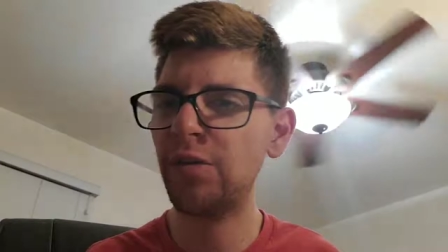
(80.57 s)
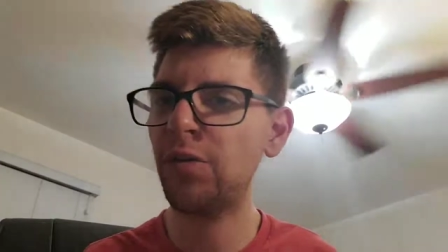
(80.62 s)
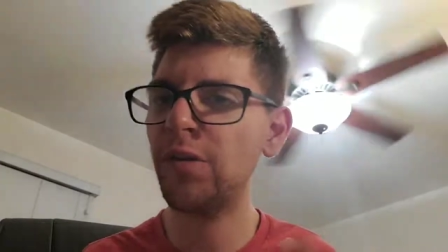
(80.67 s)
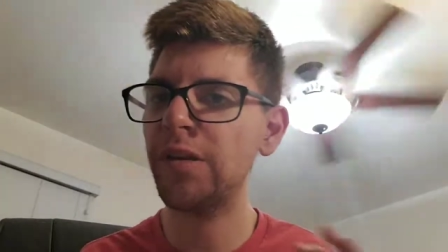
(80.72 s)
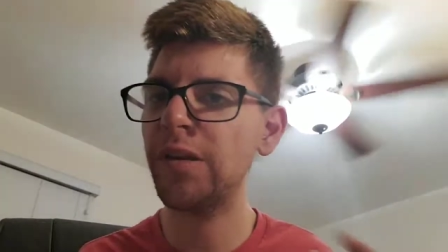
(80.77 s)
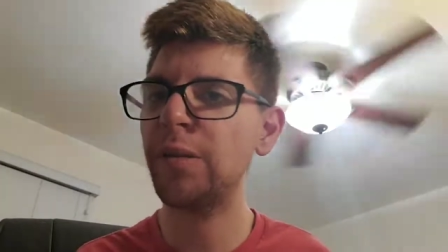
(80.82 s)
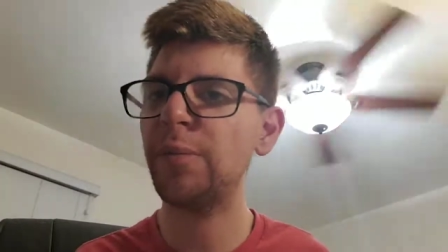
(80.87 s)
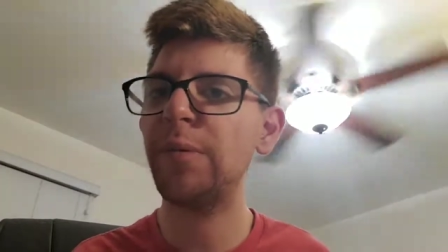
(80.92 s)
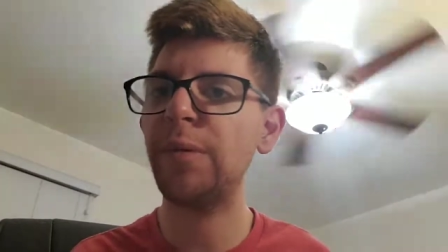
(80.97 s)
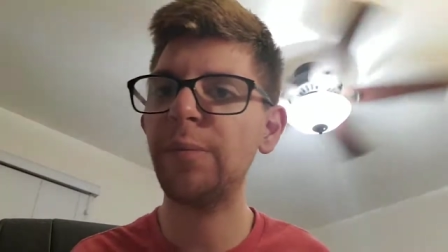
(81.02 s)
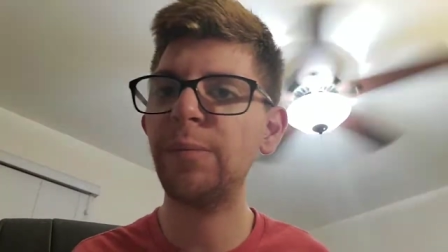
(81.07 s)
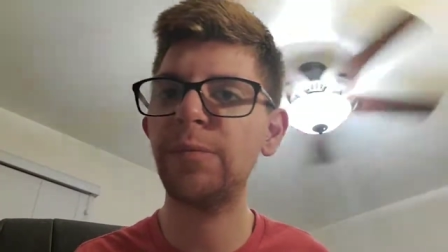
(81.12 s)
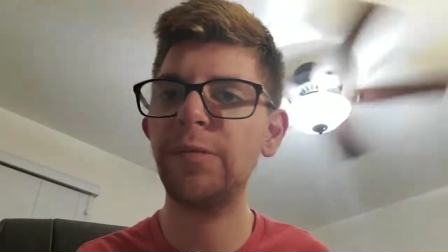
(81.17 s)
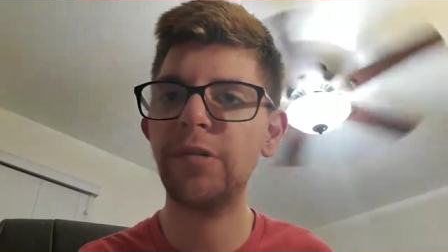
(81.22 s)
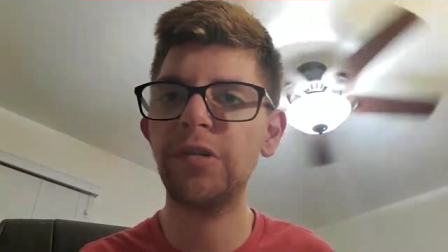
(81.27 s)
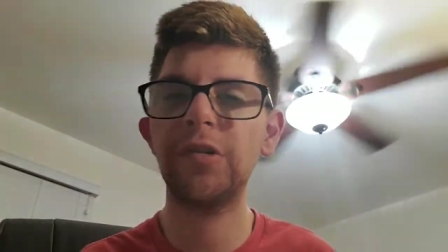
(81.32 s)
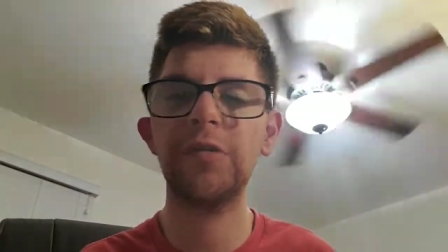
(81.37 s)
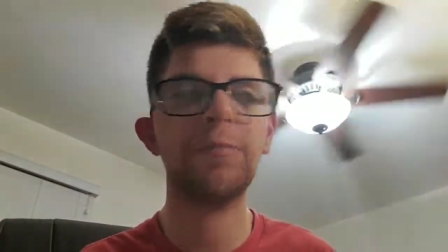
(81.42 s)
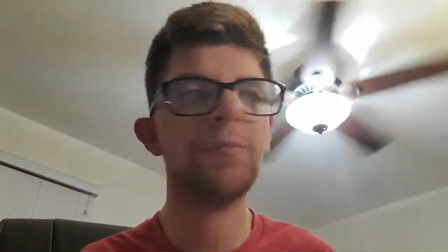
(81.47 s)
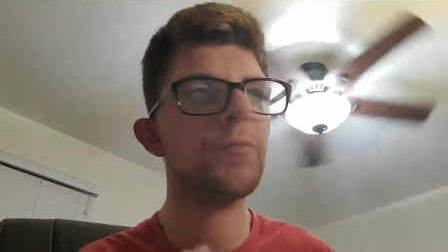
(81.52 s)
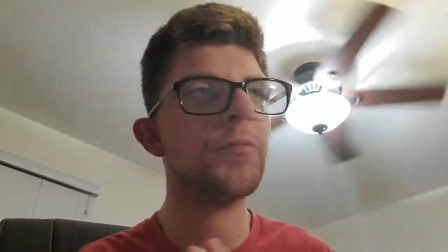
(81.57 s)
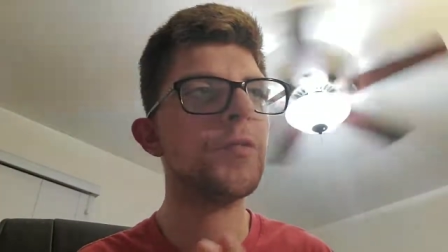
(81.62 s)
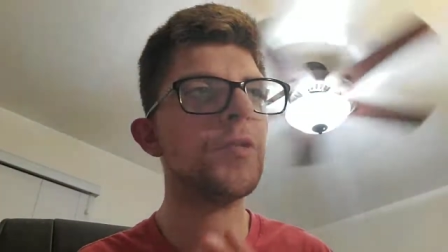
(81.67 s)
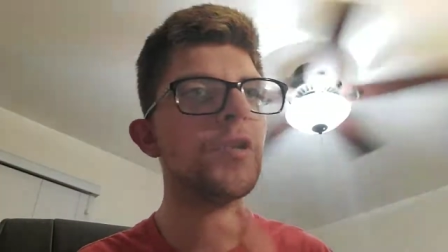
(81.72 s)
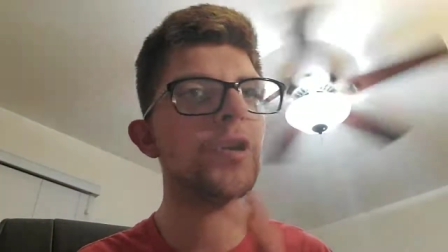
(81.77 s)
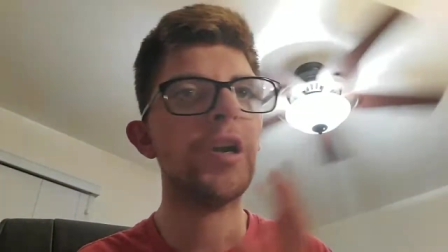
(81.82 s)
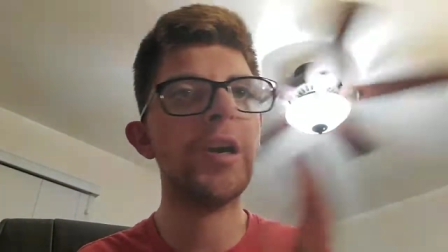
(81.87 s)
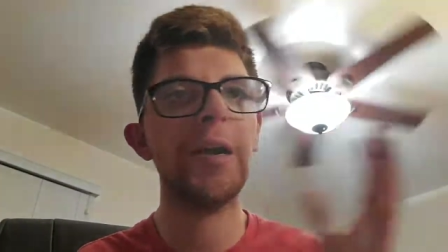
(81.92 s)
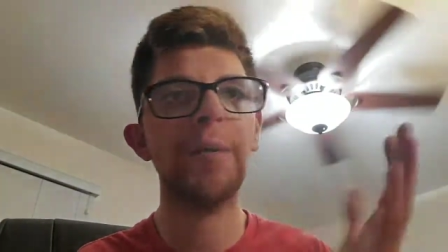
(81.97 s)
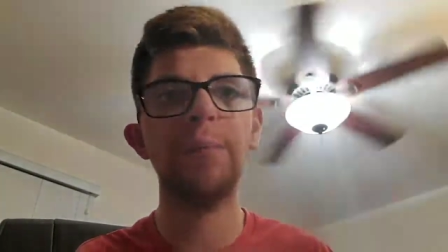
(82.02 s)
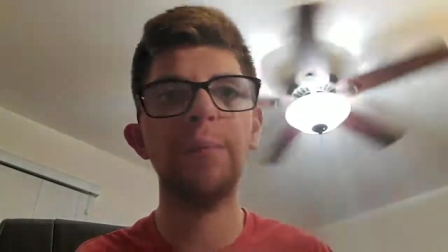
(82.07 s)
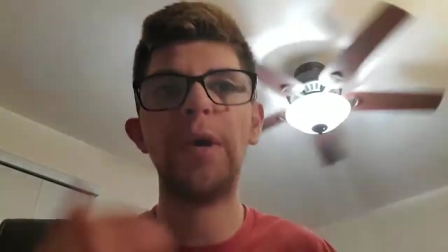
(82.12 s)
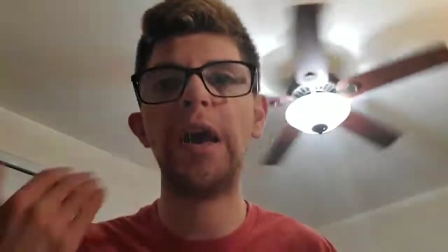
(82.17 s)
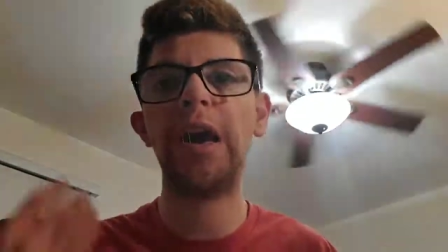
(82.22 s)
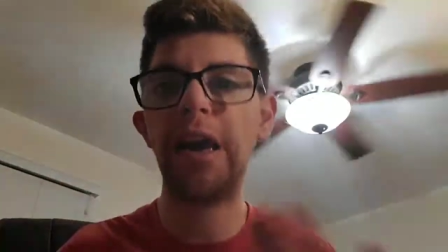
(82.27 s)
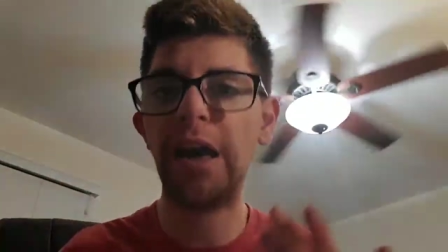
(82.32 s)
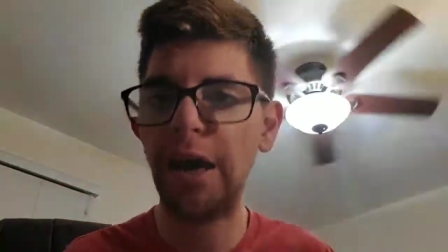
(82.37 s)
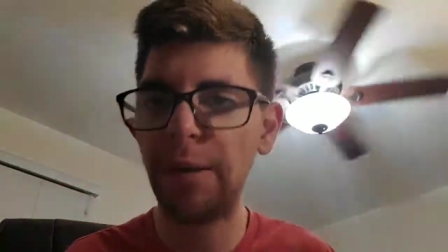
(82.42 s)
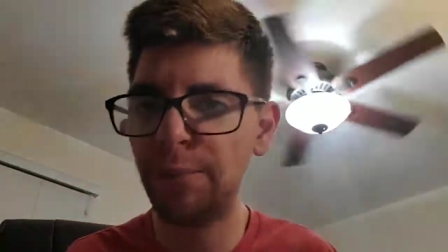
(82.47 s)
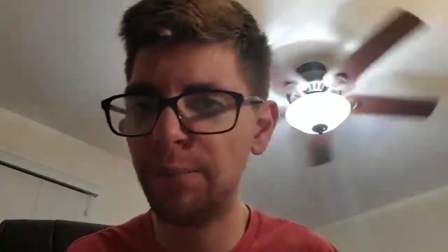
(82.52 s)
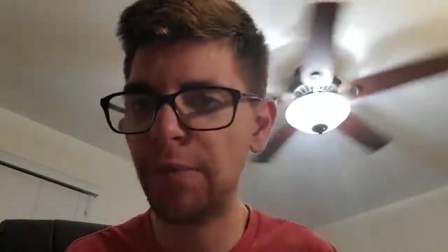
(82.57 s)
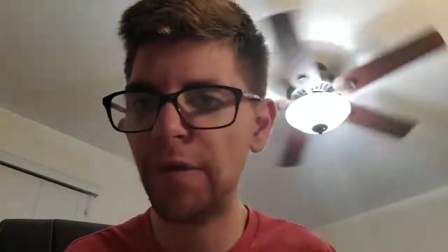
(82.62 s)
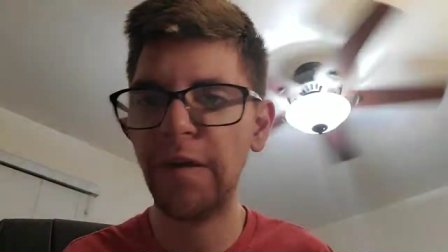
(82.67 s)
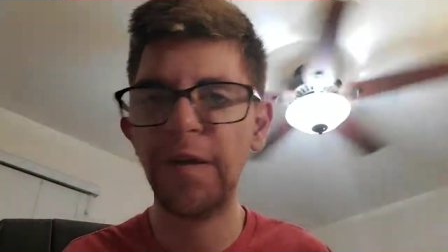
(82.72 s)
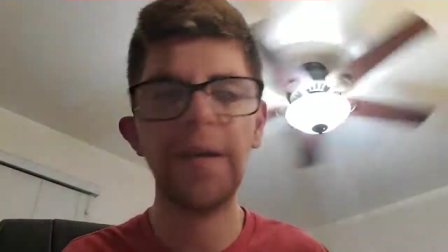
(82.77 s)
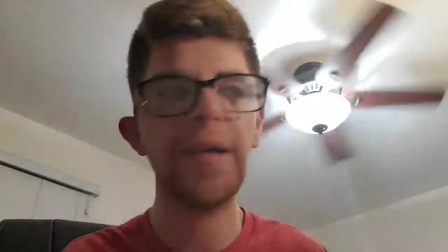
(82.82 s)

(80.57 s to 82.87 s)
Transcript: going to be starting back up